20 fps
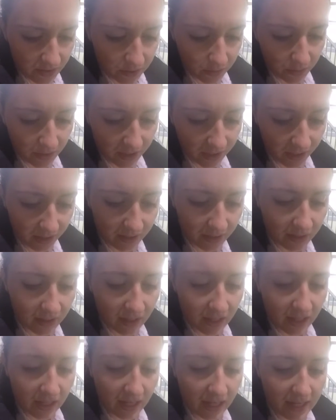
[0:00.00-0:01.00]
the door again,
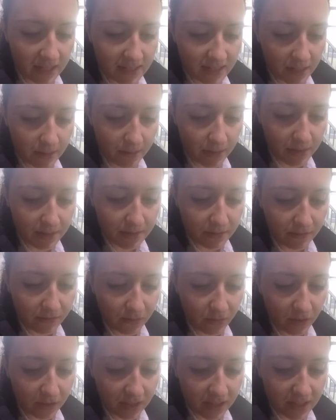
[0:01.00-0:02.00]
as sometimes
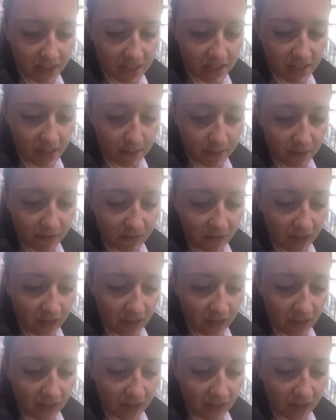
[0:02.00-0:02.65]
before in the deceptive